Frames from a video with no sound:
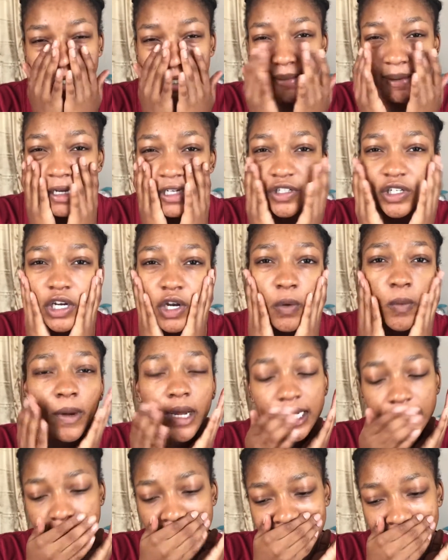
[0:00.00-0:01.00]
I'm not trying to
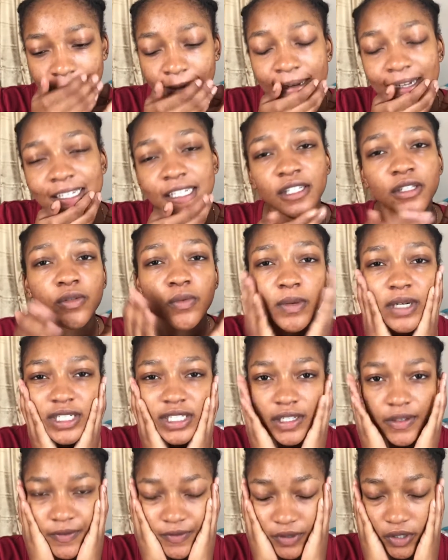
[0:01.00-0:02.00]
weigh it down. I just want
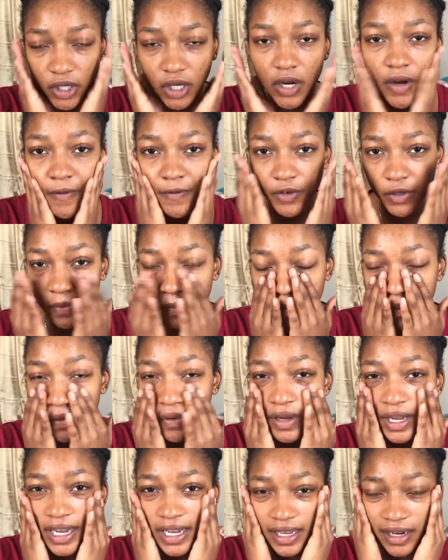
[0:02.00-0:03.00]
it to feel
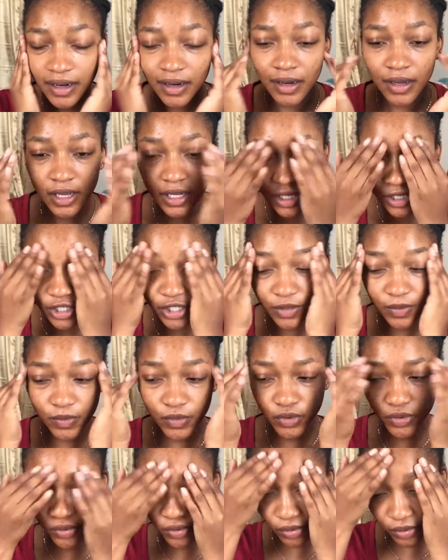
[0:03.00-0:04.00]
comfortable and
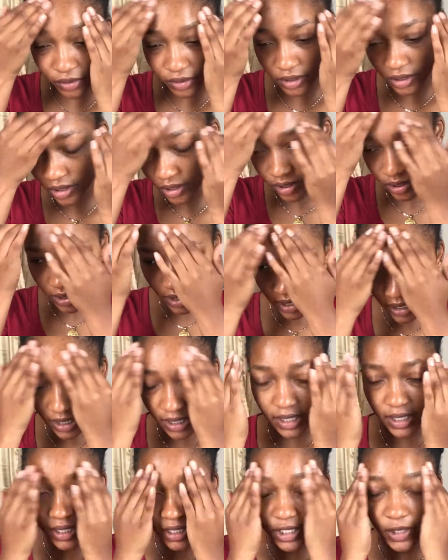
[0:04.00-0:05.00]
smooth
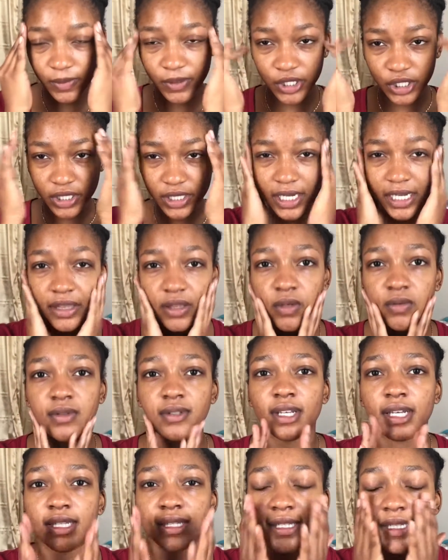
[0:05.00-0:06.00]
because we just got those
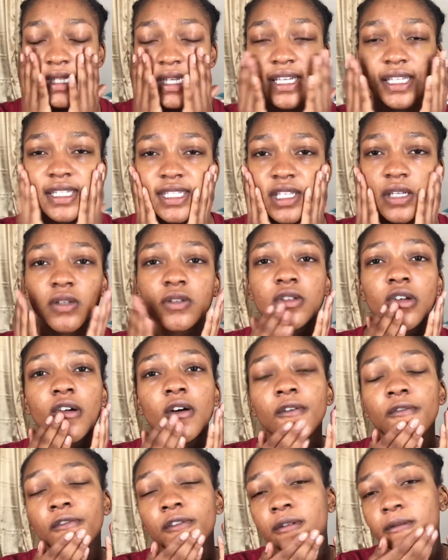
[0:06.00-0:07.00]
dead skin cells
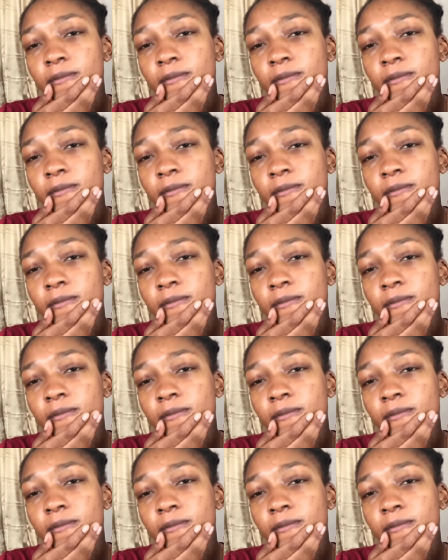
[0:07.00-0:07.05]
off.